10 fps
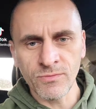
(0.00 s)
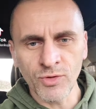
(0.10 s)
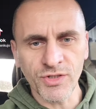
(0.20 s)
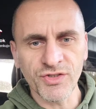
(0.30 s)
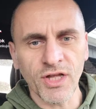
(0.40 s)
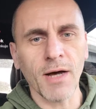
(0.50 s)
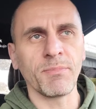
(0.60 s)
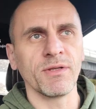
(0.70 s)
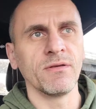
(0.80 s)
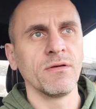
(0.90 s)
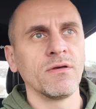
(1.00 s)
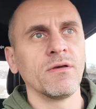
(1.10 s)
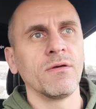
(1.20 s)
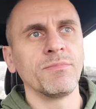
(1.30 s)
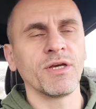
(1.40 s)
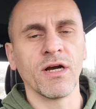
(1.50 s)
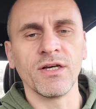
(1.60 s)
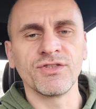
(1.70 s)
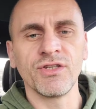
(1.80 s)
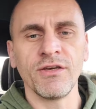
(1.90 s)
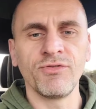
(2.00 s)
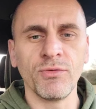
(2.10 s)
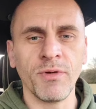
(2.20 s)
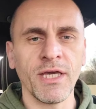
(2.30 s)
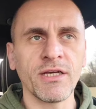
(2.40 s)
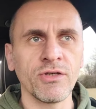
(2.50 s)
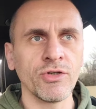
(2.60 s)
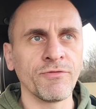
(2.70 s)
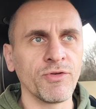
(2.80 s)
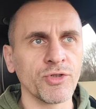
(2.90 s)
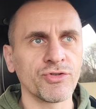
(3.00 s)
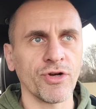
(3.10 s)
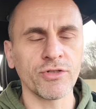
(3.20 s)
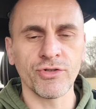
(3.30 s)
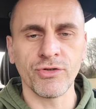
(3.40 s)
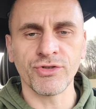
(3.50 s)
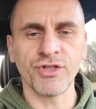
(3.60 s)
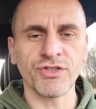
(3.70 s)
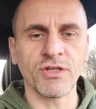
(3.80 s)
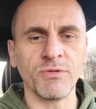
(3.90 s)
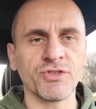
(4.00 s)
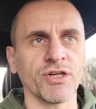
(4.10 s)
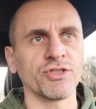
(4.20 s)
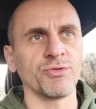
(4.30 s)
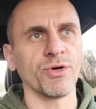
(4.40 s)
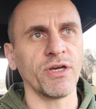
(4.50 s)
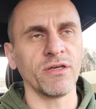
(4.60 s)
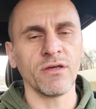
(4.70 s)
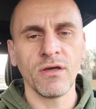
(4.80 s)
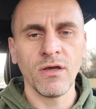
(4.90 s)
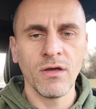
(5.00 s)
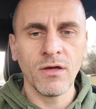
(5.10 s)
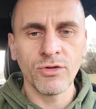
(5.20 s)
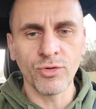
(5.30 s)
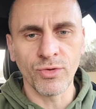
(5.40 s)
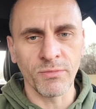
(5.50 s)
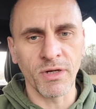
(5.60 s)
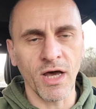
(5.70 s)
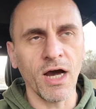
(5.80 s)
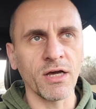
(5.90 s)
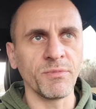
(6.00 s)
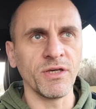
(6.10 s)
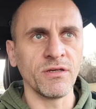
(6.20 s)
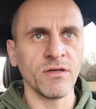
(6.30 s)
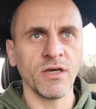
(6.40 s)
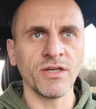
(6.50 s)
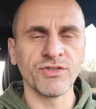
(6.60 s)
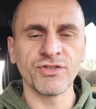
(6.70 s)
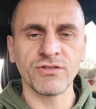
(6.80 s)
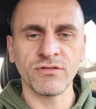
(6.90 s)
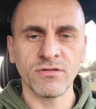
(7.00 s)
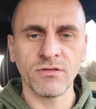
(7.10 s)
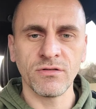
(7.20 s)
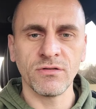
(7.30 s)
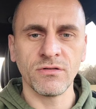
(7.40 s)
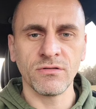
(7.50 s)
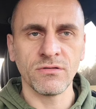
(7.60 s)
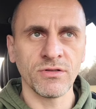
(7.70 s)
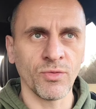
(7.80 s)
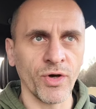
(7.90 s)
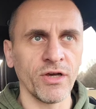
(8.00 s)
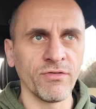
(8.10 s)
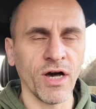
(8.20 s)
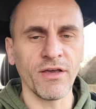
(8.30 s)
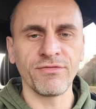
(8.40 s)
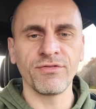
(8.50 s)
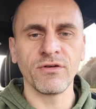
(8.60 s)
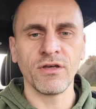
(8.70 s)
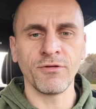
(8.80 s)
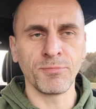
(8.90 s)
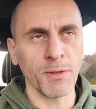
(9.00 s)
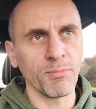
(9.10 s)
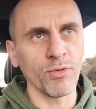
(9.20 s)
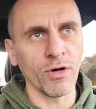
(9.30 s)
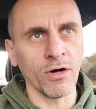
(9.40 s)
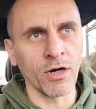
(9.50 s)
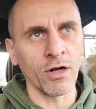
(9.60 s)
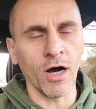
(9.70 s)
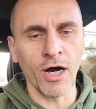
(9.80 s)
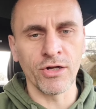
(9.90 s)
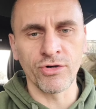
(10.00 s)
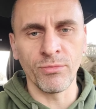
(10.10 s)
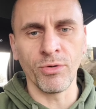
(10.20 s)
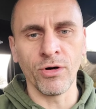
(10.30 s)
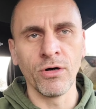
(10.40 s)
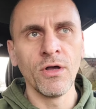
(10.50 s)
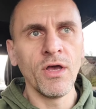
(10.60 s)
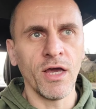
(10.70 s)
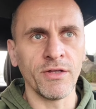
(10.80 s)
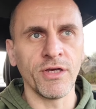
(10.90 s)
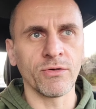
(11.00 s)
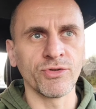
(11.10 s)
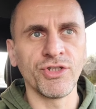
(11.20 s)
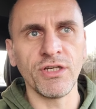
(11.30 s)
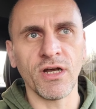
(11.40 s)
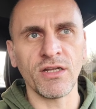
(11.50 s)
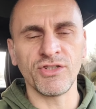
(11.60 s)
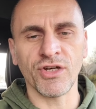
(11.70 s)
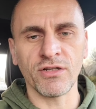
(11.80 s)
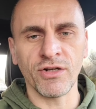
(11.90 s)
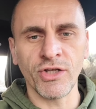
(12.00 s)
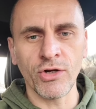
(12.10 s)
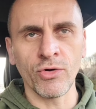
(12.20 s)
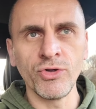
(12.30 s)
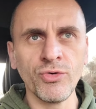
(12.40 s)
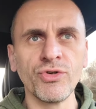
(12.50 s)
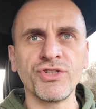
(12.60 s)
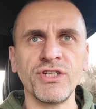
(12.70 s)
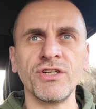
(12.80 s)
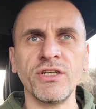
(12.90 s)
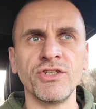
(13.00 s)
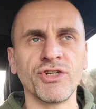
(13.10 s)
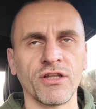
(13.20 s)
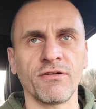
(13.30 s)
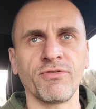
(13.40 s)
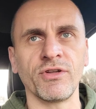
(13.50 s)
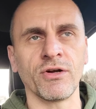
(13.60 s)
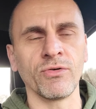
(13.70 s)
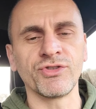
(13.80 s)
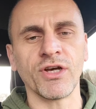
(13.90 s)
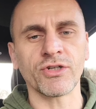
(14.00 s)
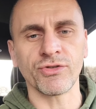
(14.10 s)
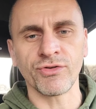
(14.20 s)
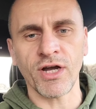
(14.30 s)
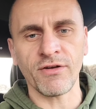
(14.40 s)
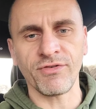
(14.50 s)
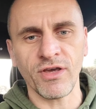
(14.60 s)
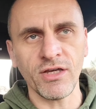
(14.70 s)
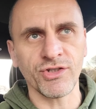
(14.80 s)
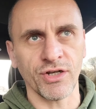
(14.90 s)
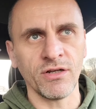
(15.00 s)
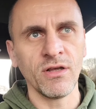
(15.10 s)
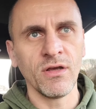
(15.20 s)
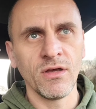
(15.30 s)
you can stop. Because if you structure your system in such a way to where monogamy is the way of life, if people are honorable and they don't cheat on each other and they don't use each other for their own sexual gratification,